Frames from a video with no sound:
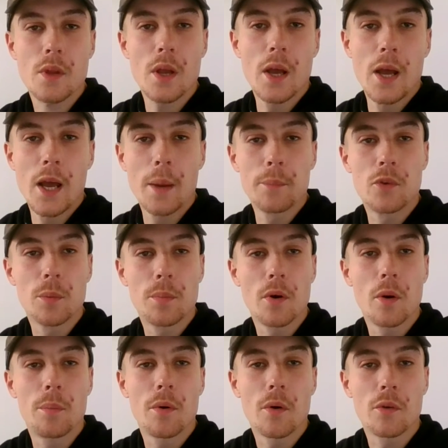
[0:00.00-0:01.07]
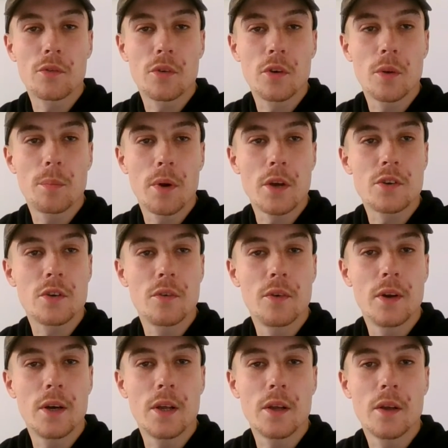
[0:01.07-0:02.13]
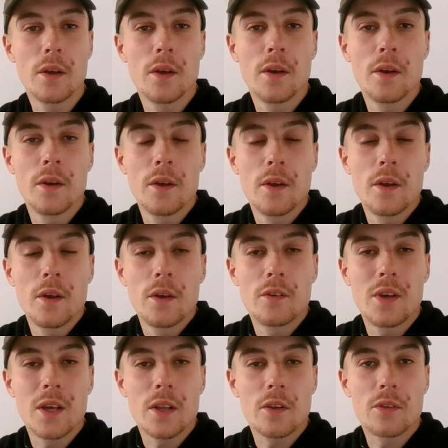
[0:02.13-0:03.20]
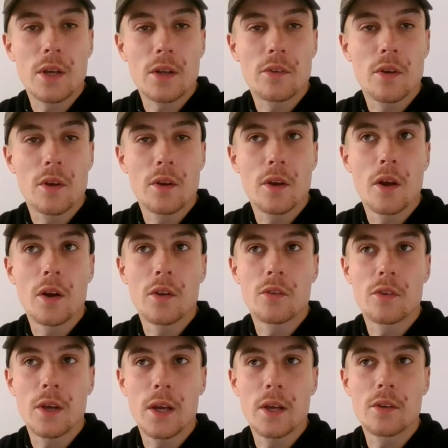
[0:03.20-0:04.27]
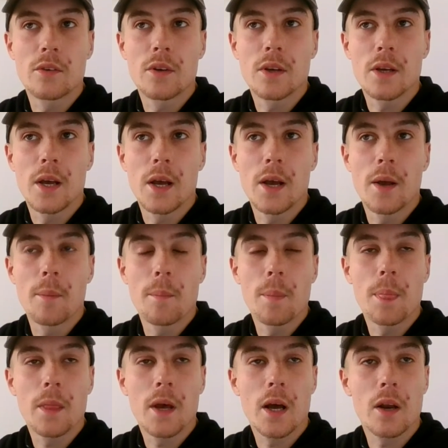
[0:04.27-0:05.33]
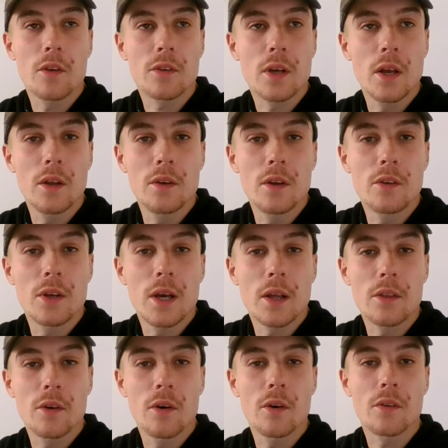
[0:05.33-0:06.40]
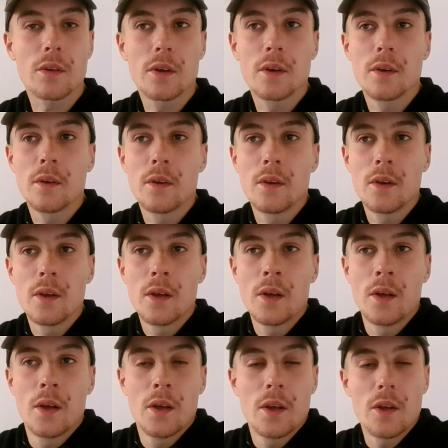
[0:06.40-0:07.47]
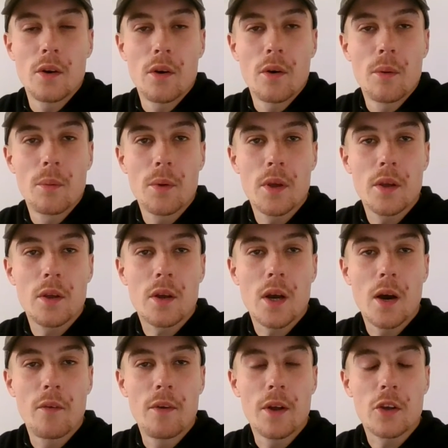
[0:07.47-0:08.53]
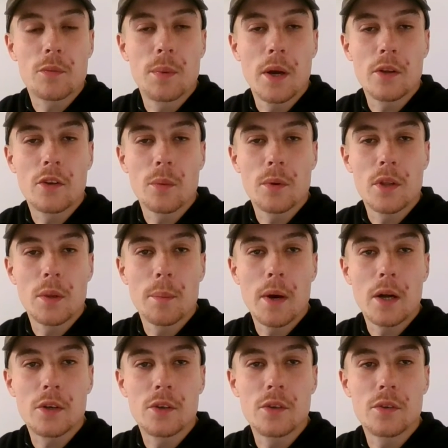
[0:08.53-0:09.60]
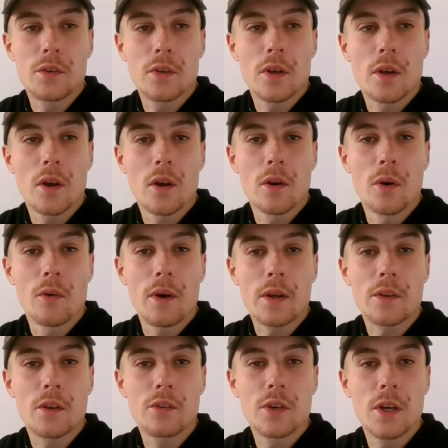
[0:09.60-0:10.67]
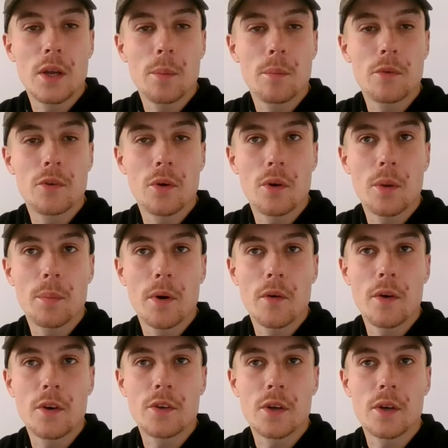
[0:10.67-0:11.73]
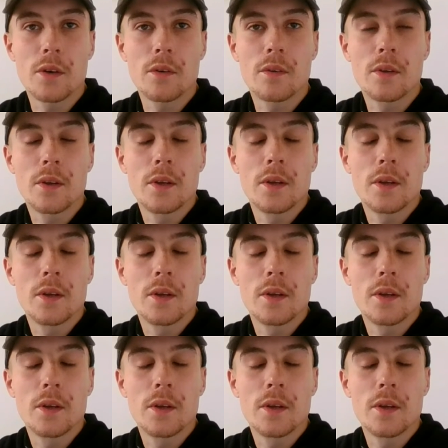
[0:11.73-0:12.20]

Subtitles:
to put opponents under pressure and really take the sets at an early stage. Alice Gillen today, I thought, you can't really expect her to win the match. She's a lot lower ranked than Jodie Burrage, and